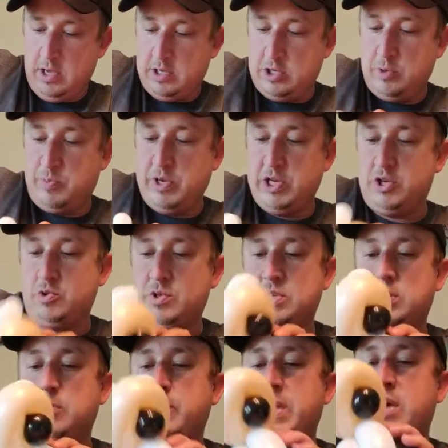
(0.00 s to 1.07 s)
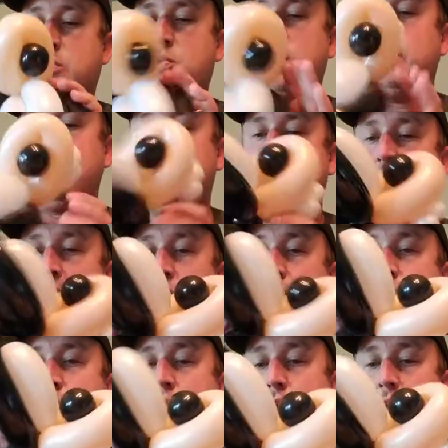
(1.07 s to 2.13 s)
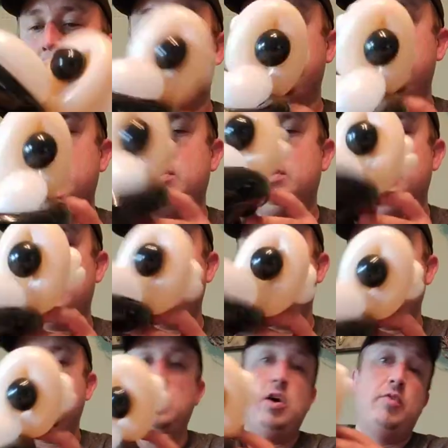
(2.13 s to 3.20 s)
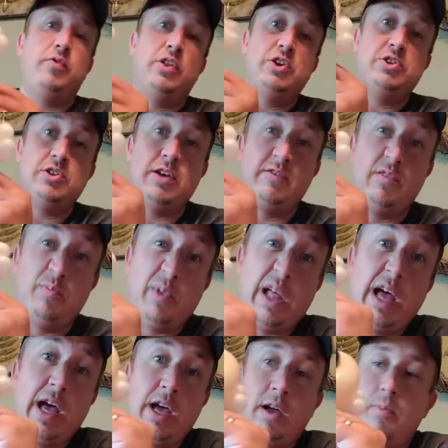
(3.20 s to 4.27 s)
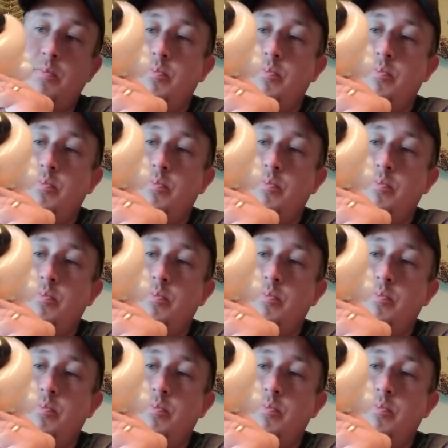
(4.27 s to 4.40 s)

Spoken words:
2 pinch twists on the back, whatever color you have. Hopefully it's not the black,